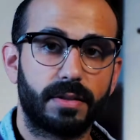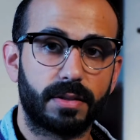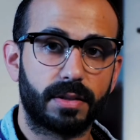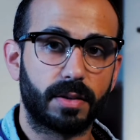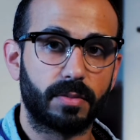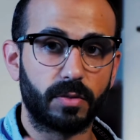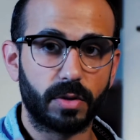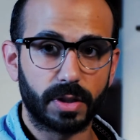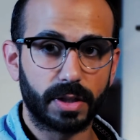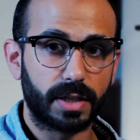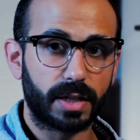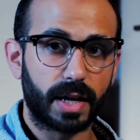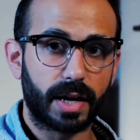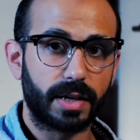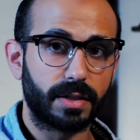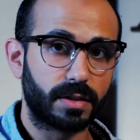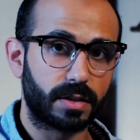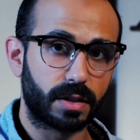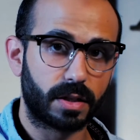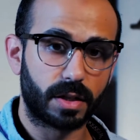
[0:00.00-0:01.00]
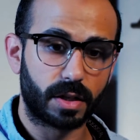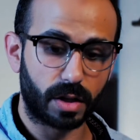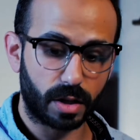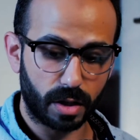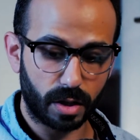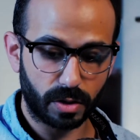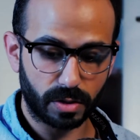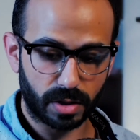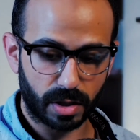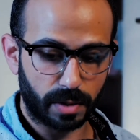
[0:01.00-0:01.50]
some really nice
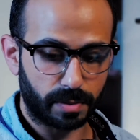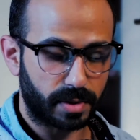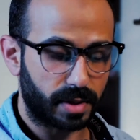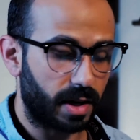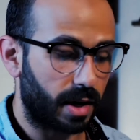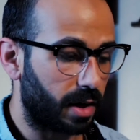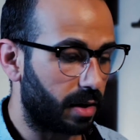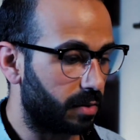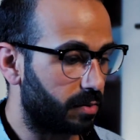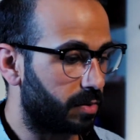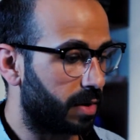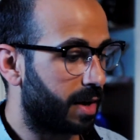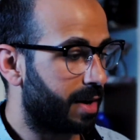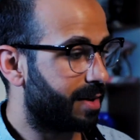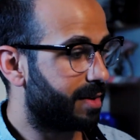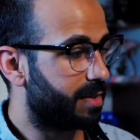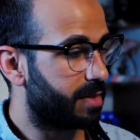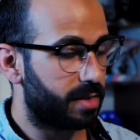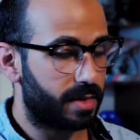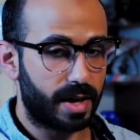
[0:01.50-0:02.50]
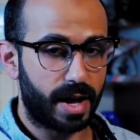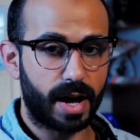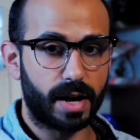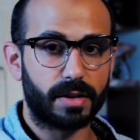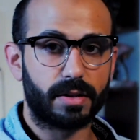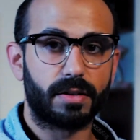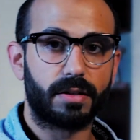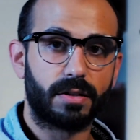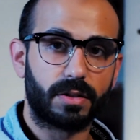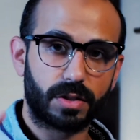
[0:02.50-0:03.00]
close-ups of
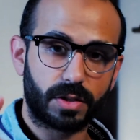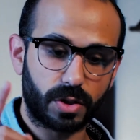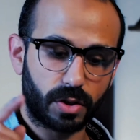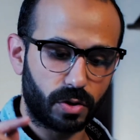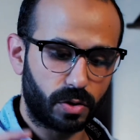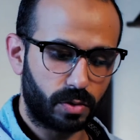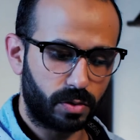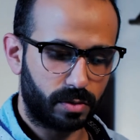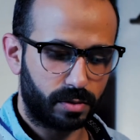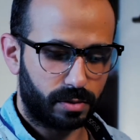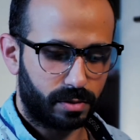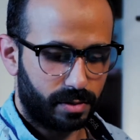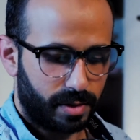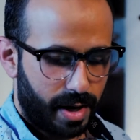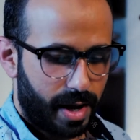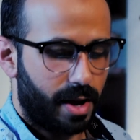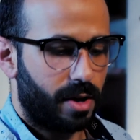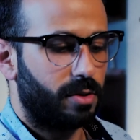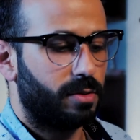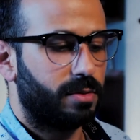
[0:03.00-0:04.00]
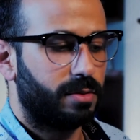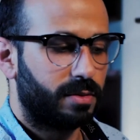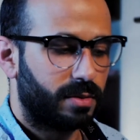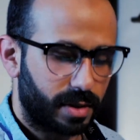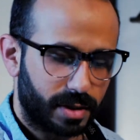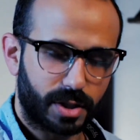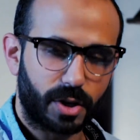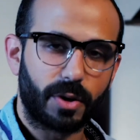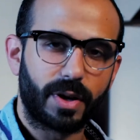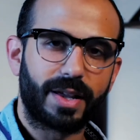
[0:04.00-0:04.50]
that. So now,
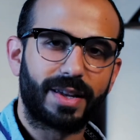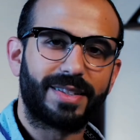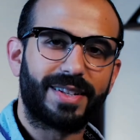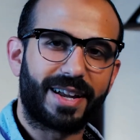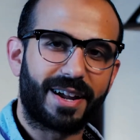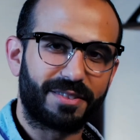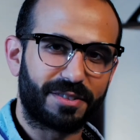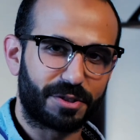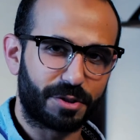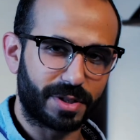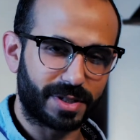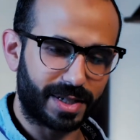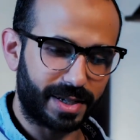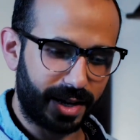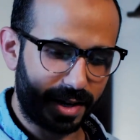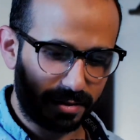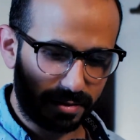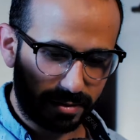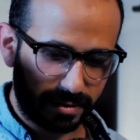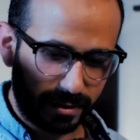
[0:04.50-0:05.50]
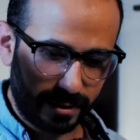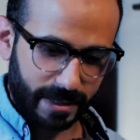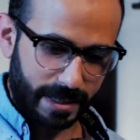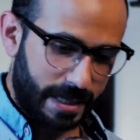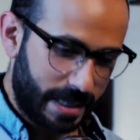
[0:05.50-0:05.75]
let's go ahead and take out the trusty knife